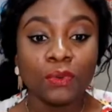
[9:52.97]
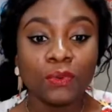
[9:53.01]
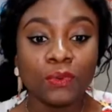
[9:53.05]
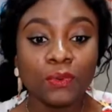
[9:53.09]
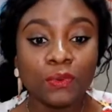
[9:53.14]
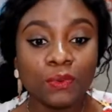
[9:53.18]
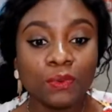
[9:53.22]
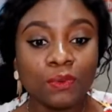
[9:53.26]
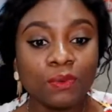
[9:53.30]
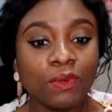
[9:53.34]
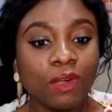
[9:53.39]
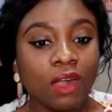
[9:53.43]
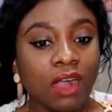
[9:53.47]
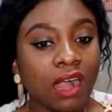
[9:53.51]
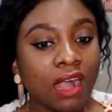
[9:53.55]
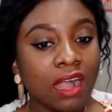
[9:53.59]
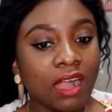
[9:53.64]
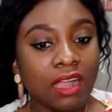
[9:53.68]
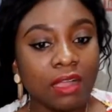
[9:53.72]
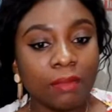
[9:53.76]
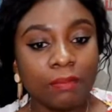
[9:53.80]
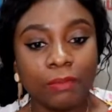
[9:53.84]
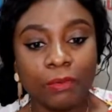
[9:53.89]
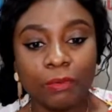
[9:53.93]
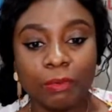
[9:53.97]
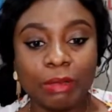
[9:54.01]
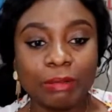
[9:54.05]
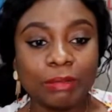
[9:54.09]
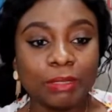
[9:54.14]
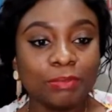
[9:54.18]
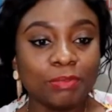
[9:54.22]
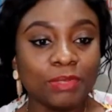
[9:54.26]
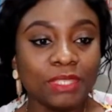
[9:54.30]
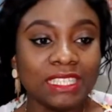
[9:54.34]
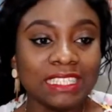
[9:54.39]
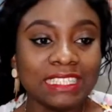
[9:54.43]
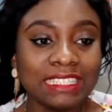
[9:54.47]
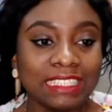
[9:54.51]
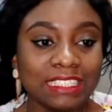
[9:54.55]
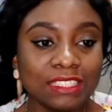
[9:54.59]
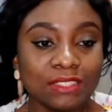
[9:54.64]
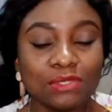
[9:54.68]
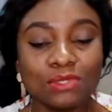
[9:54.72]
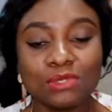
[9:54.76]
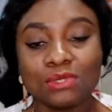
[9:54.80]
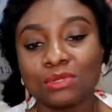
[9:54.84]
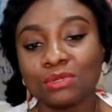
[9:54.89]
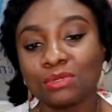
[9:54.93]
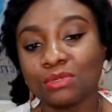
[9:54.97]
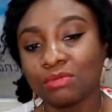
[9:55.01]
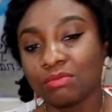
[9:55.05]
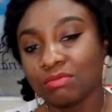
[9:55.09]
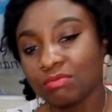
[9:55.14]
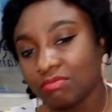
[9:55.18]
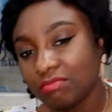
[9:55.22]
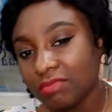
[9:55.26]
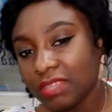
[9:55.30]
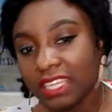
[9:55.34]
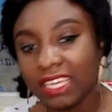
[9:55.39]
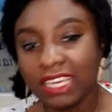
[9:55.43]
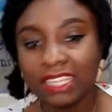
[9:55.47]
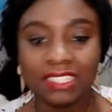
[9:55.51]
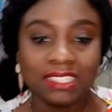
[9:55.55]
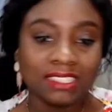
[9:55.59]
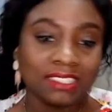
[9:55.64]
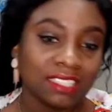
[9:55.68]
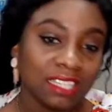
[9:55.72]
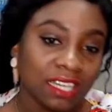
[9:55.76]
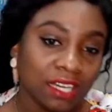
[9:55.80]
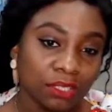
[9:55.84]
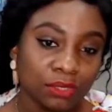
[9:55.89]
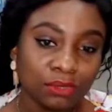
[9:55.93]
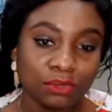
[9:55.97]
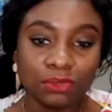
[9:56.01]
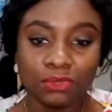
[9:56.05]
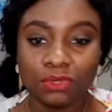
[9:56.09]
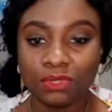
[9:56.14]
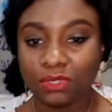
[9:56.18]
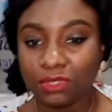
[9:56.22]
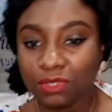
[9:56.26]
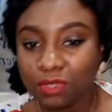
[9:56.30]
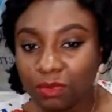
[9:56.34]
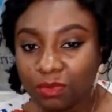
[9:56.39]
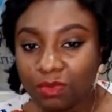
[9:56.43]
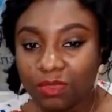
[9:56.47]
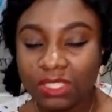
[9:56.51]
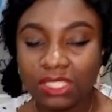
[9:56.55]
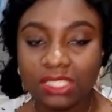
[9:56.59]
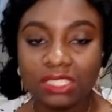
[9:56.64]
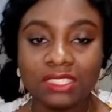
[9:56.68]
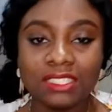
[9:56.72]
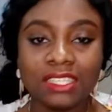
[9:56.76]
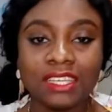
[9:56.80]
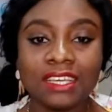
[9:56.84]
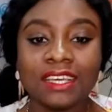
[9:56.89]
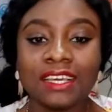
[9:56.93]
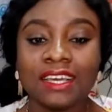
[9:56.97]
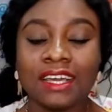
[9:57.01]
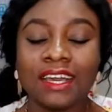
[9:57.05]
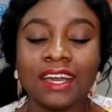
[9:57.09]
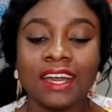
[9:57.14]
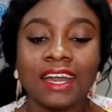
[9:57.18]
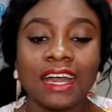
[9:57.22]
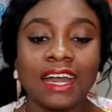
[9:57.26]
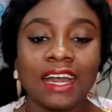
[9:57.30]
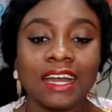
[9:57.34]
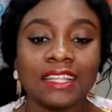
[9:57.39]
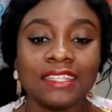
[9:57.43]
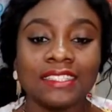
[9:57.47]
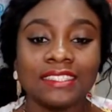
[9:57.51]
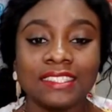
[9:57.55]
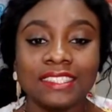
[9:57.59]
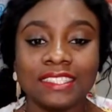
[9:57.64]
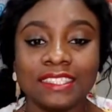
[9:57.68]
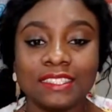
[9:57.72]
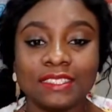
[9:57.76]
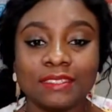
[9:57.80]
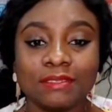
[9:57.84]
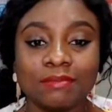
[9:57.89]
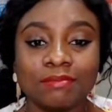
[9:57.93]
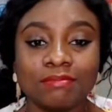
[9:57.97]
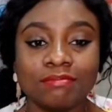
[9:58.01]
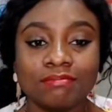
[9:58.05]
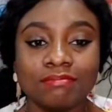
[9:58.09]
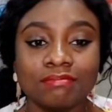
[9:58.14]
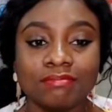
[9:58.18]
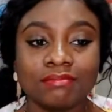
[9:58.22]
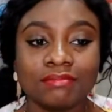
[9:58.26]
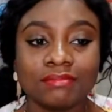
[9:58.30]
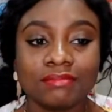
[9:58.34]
who are probably beginning to get entangled with someone and